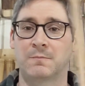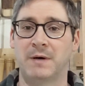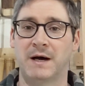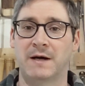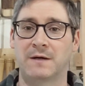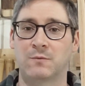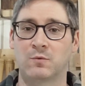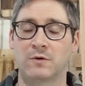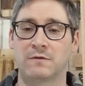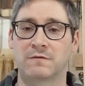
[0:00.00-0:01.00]
buy
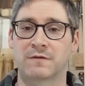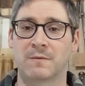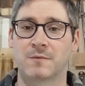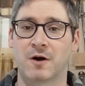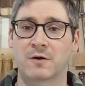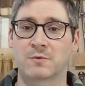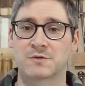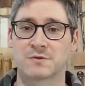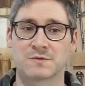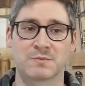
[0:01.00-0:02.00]
wood from hardware
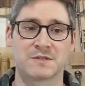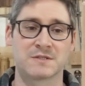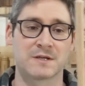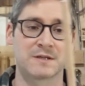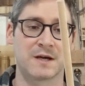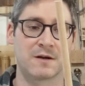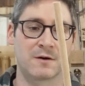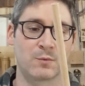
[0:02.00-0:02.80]
stores and places like that